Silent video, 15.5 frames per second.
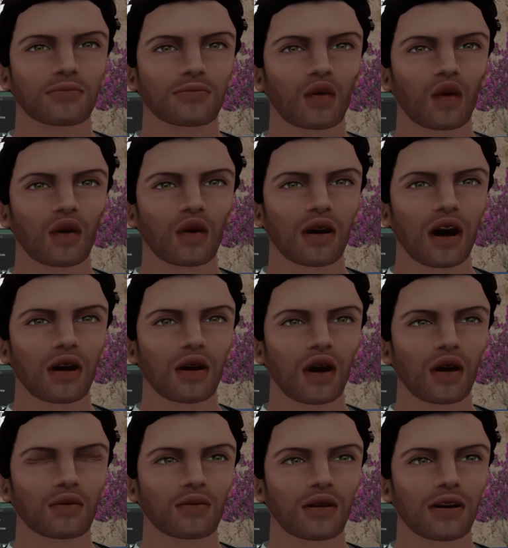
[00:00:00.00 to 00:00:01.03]
and
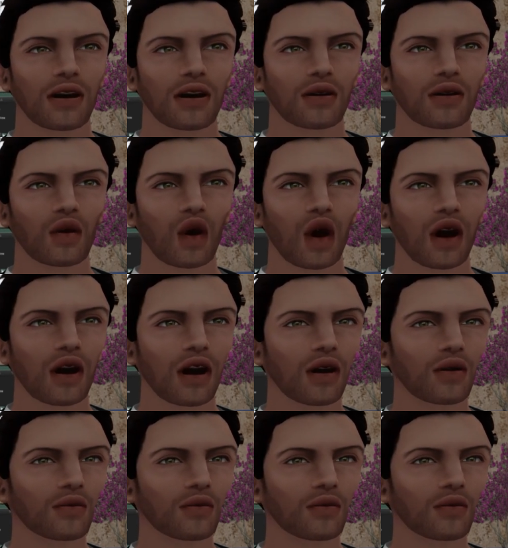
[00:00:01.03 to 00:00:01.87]
delay the need for